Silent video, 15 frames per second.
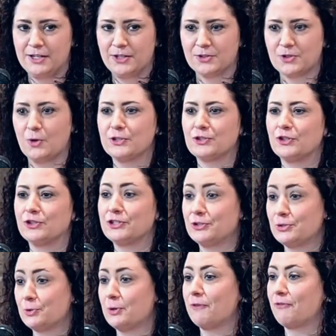So it turned
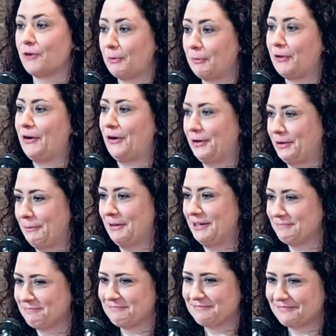into a verbal
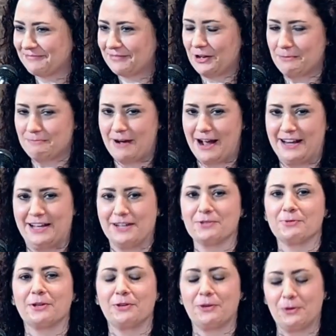argument on my end
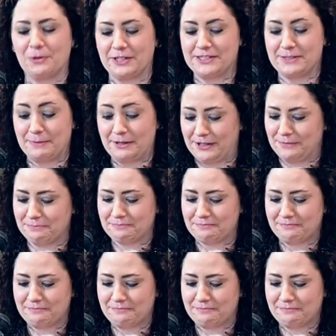with the Holy Spirit.